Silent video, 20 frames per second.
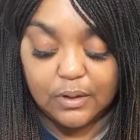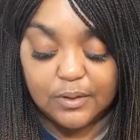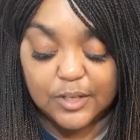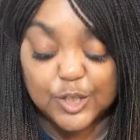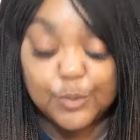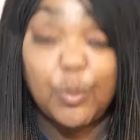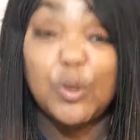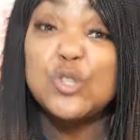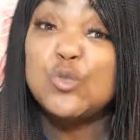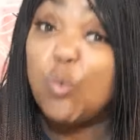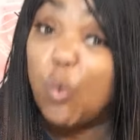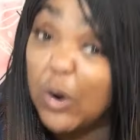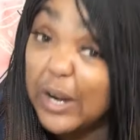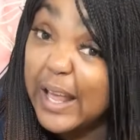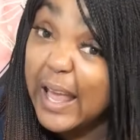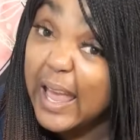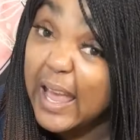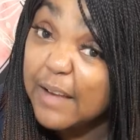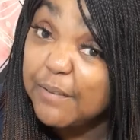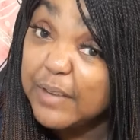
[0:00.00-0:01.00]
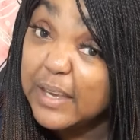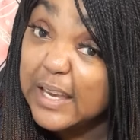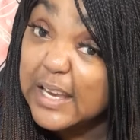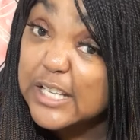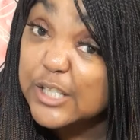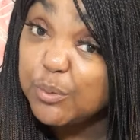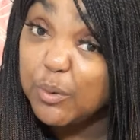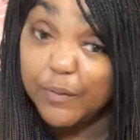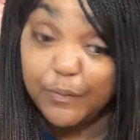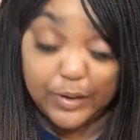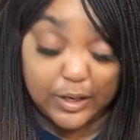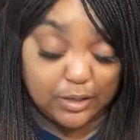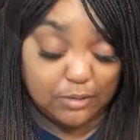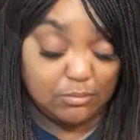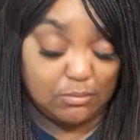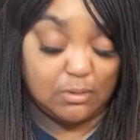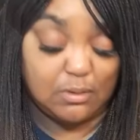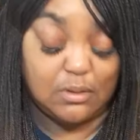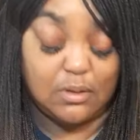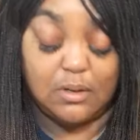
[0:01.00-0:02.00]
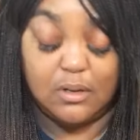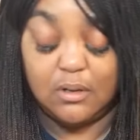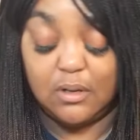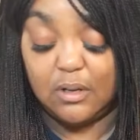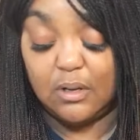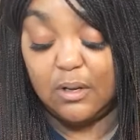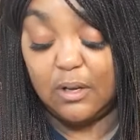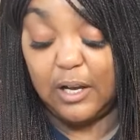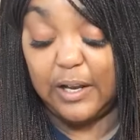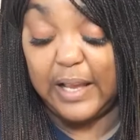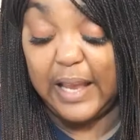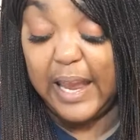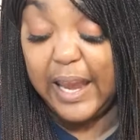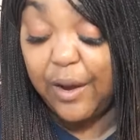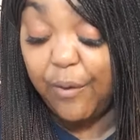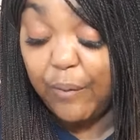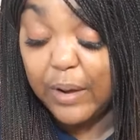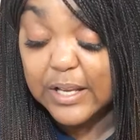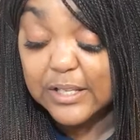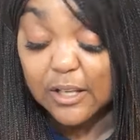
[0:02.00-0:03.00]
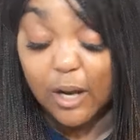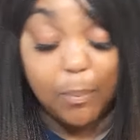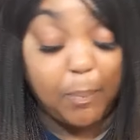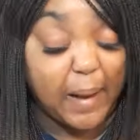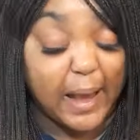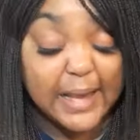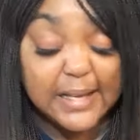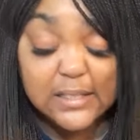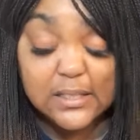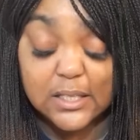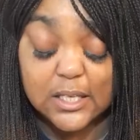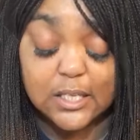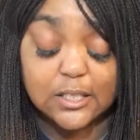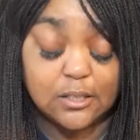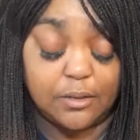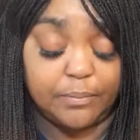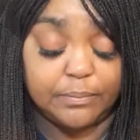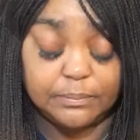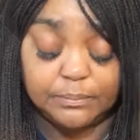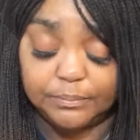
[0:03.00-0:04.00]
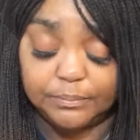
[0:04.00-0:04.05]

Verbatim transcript: This person want to have kids with you? Or Aries or Pisces?